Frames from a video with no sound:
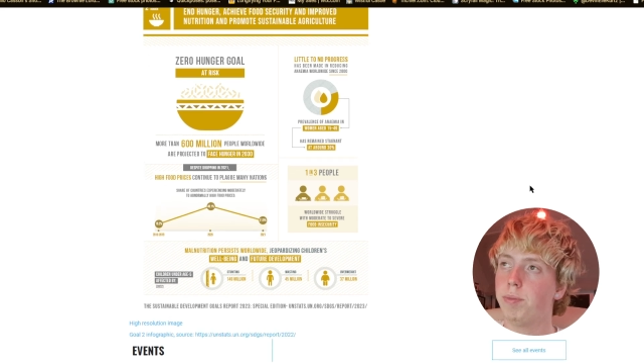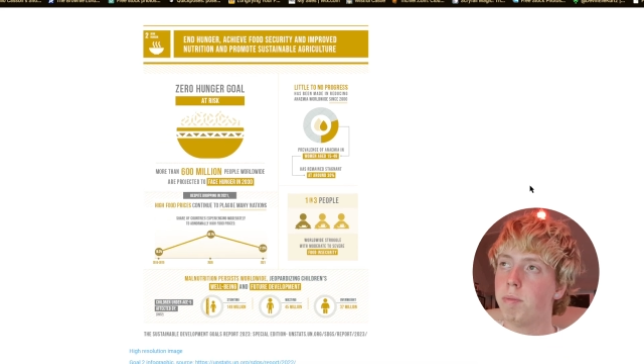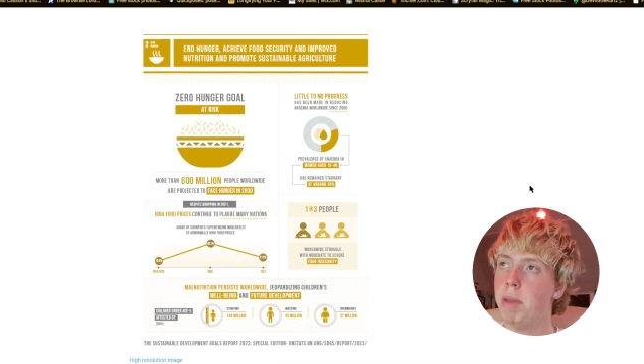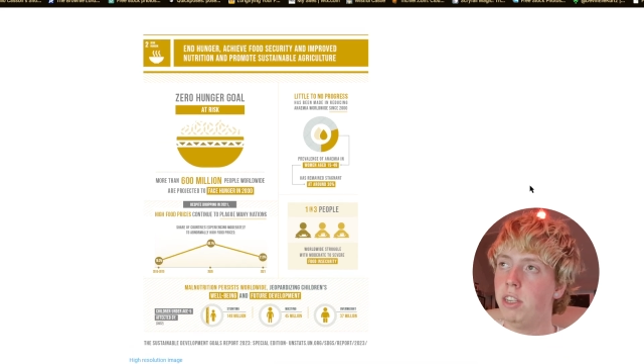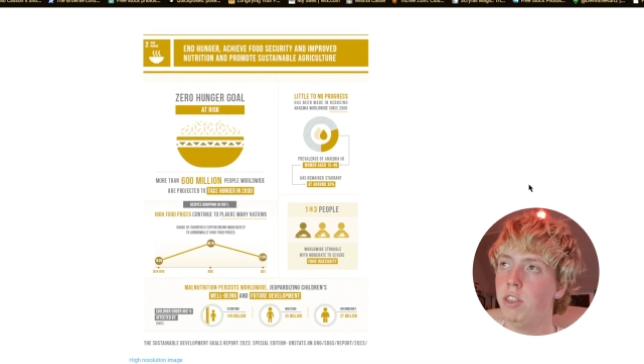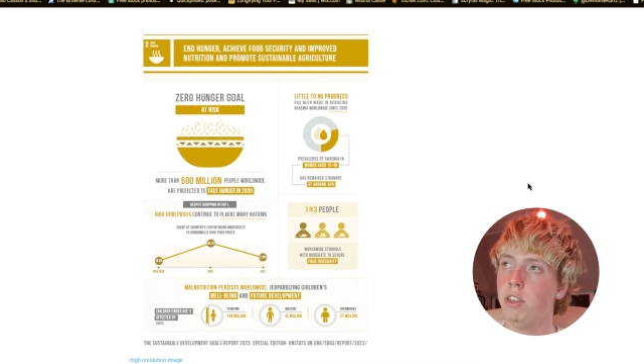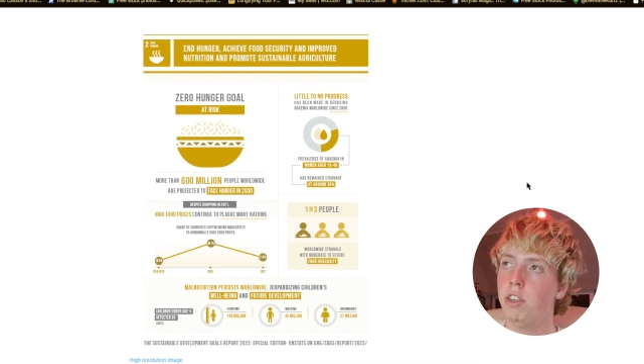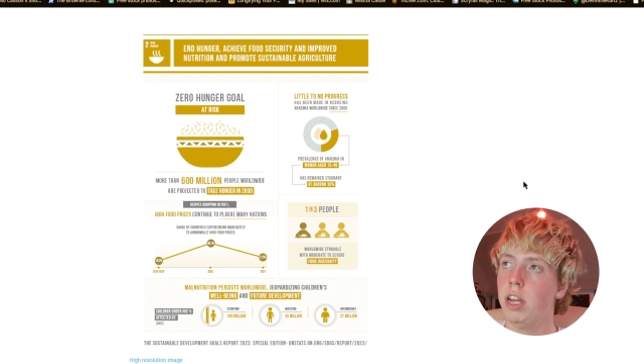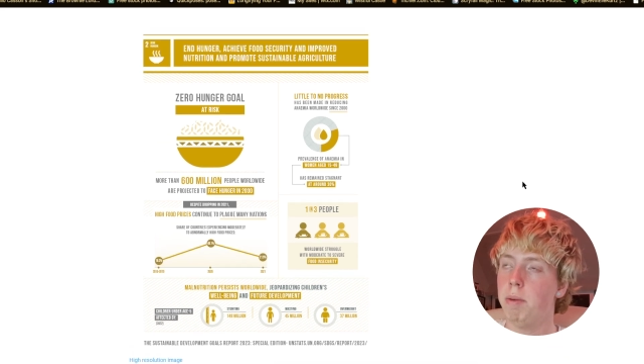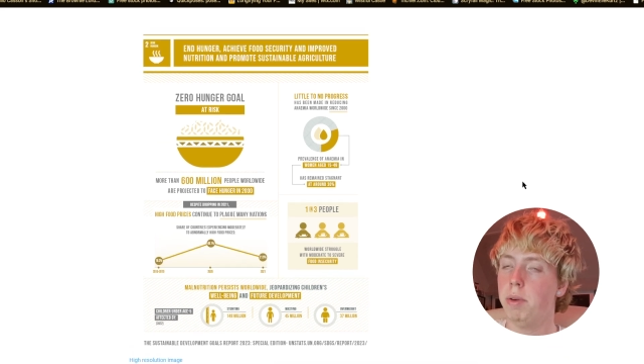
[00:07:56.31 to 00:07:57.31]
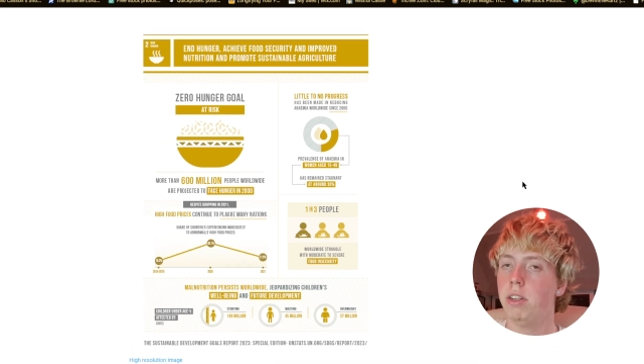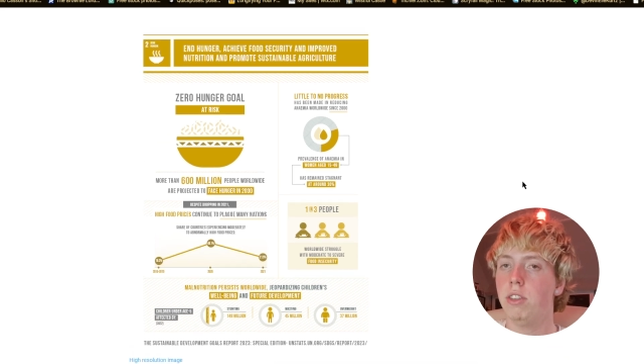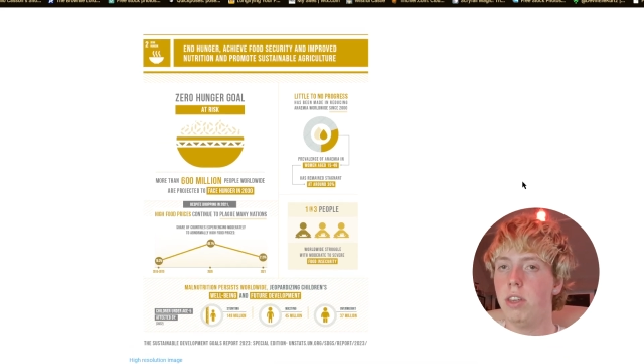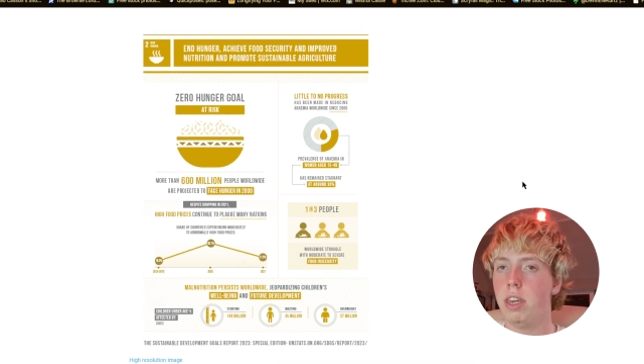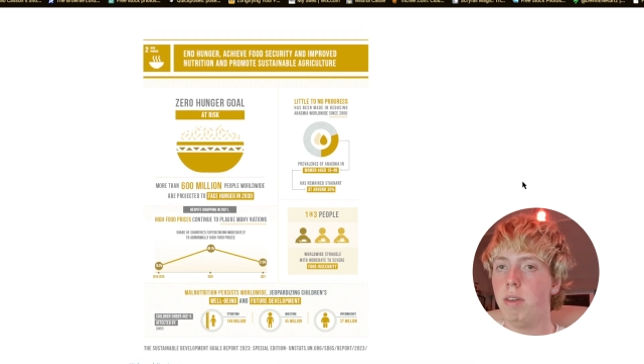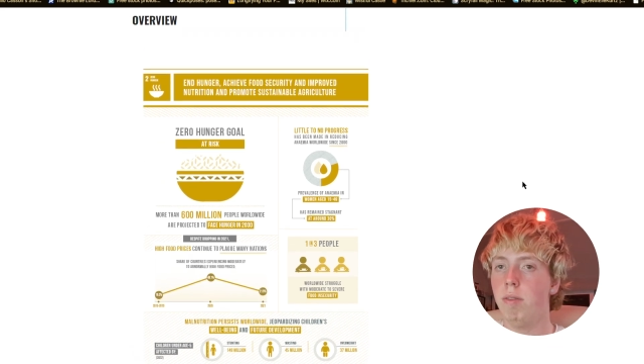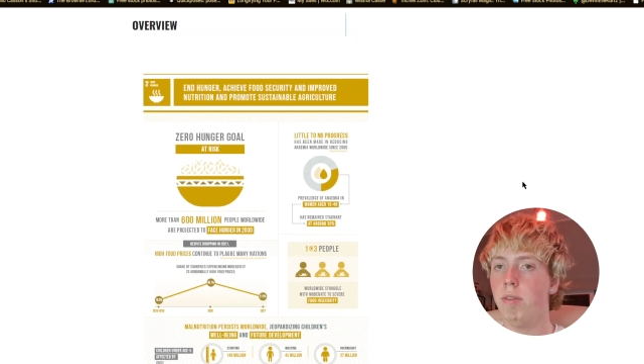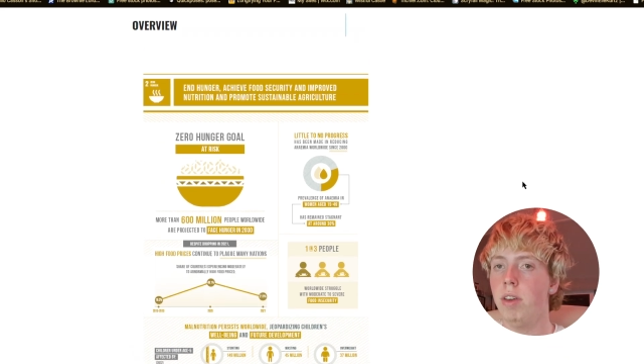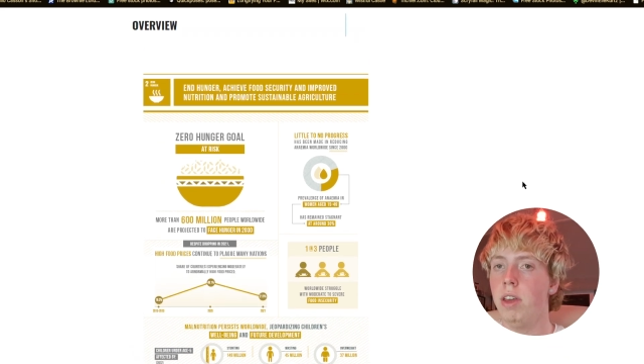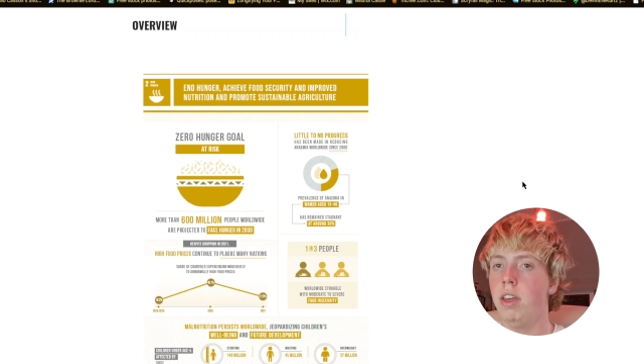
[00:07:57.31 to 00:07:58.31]
message I wanted to
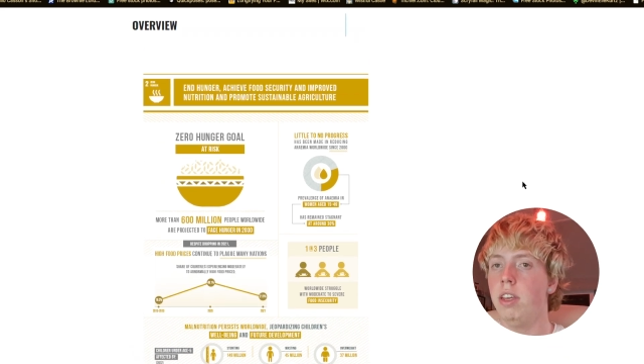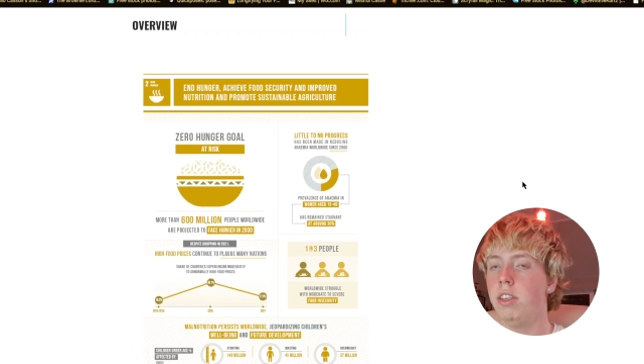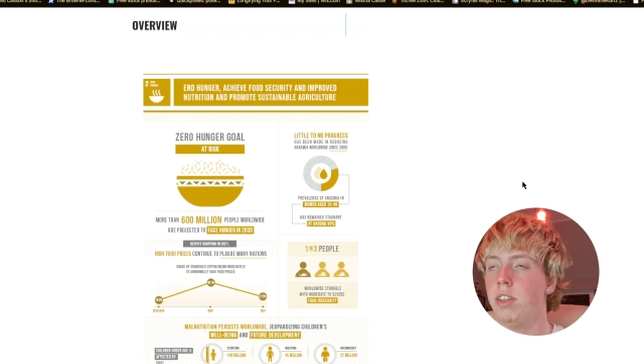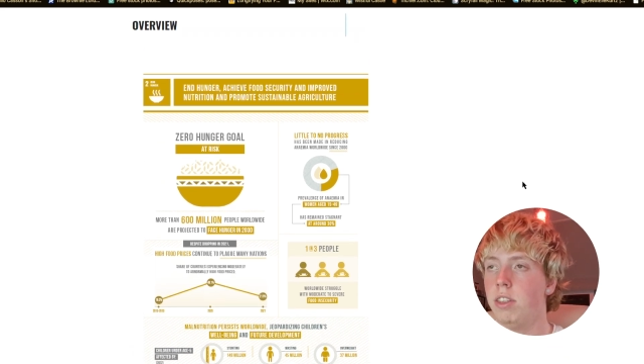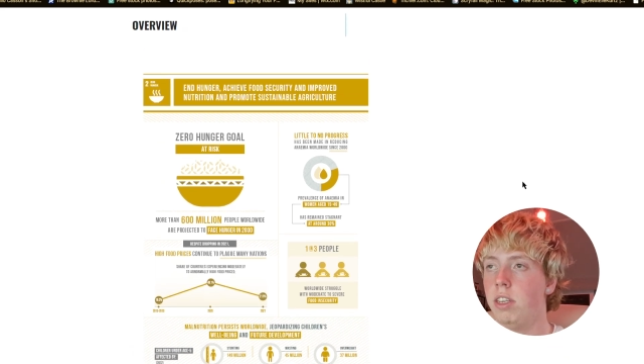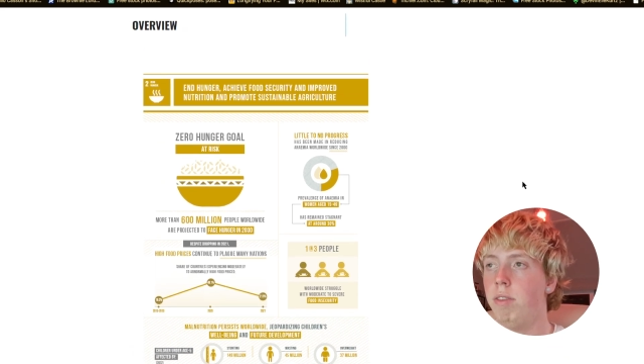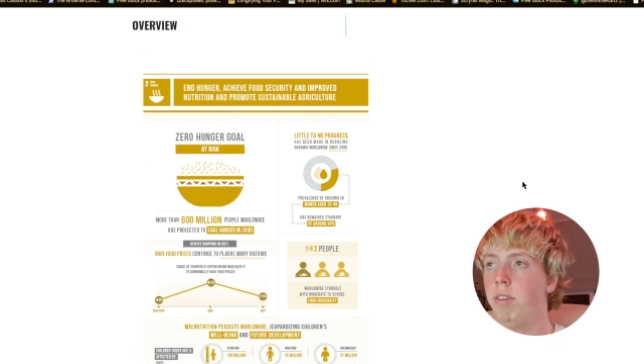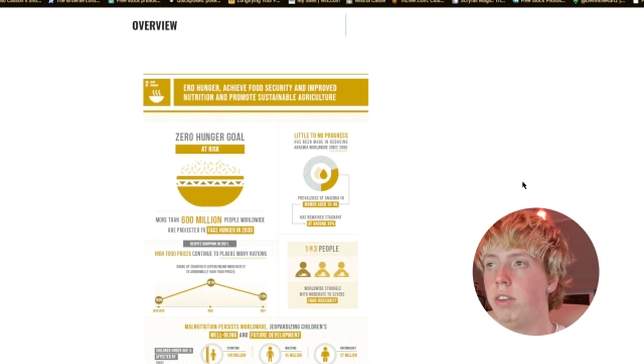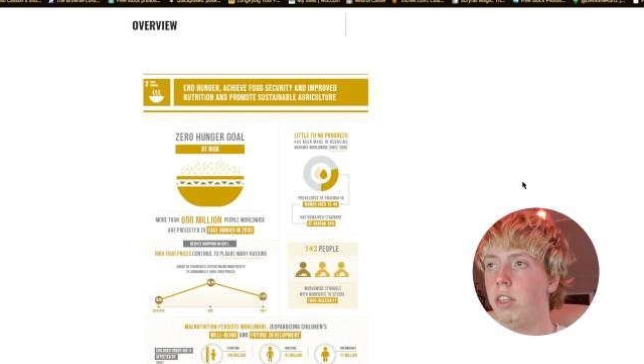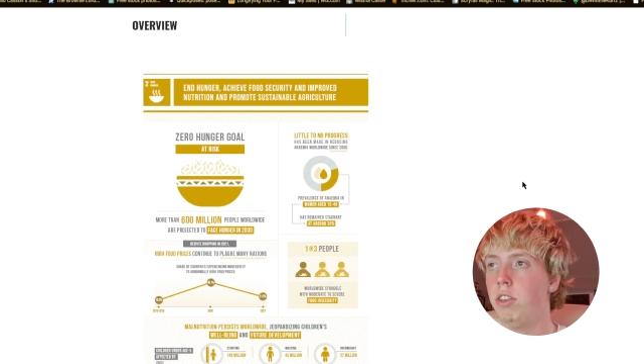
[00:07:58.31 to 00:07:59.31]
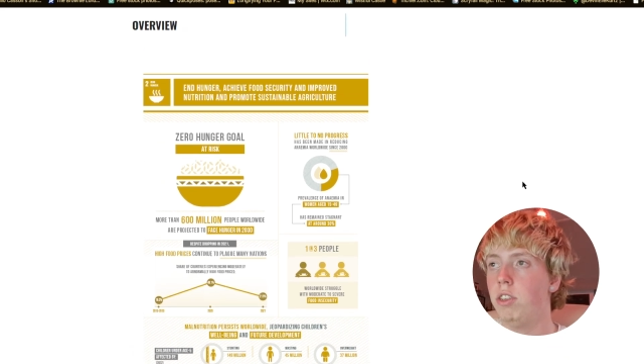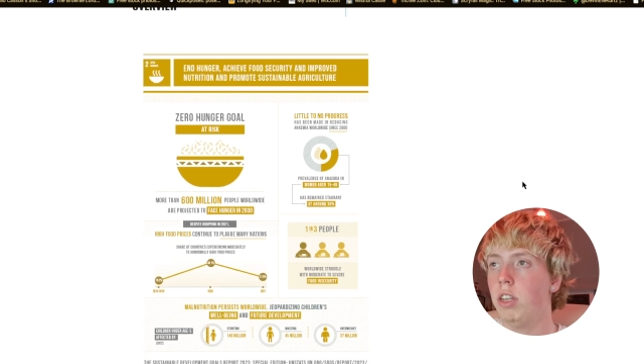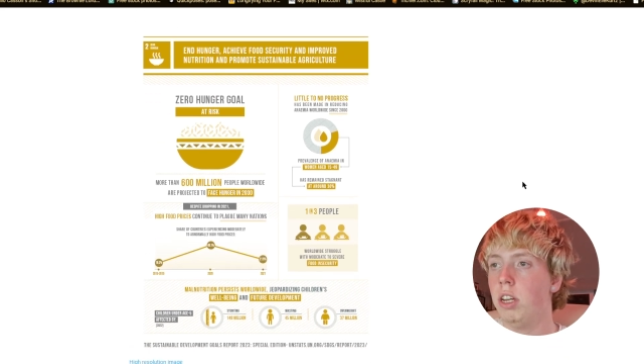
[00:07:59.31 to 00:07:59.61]
give is that even this